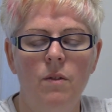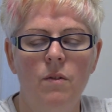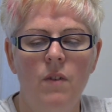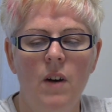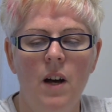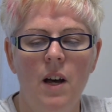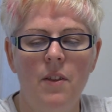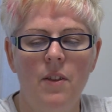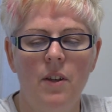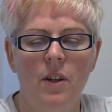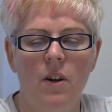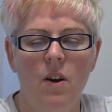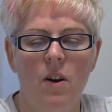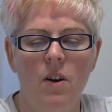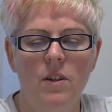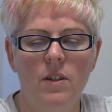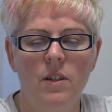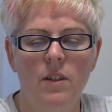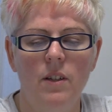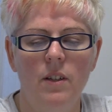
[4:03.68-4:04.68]
Father
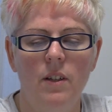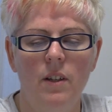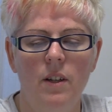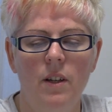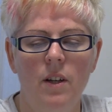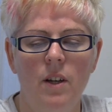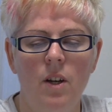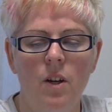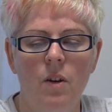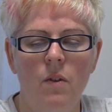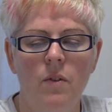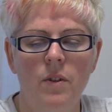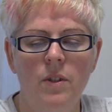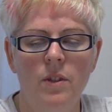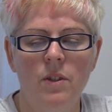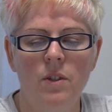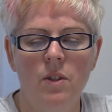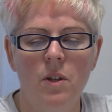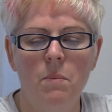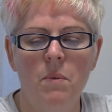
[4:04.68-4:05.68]
God, for
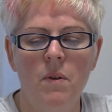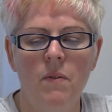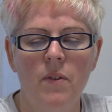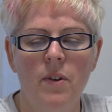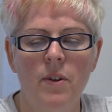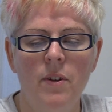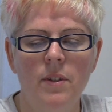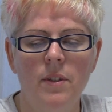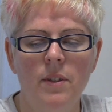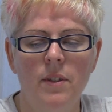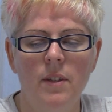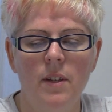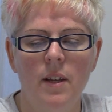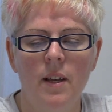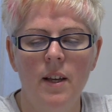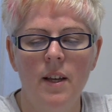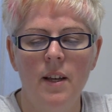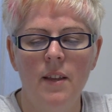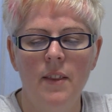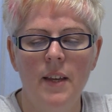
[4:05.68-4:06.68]
some of us,
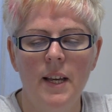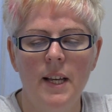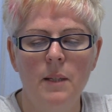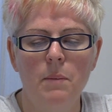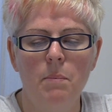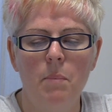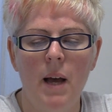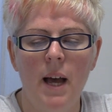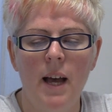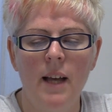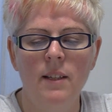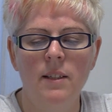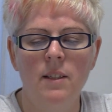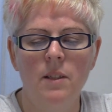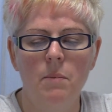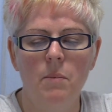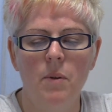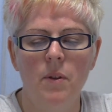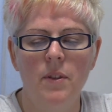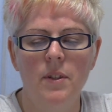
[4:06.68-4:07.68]
these
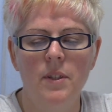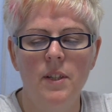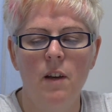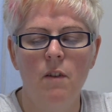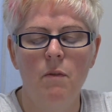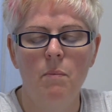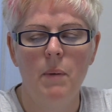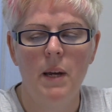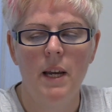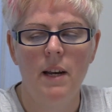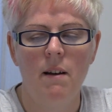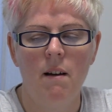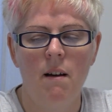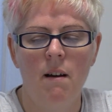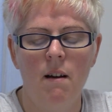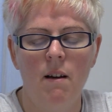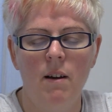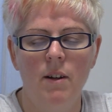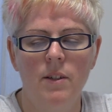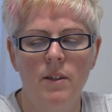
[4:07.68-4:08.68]
past months have been
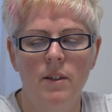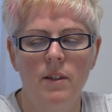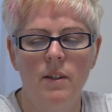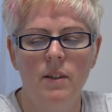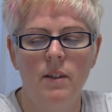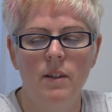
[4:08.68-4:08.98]
hard,